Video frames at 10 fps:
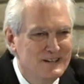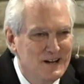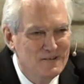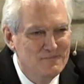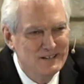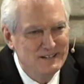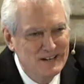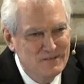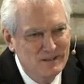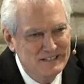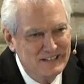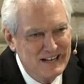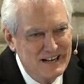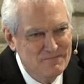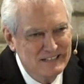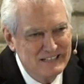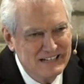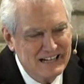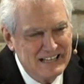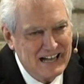
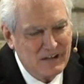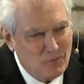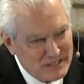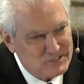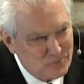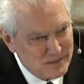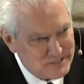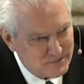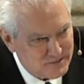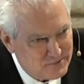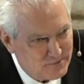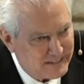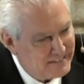I watched a Western this week.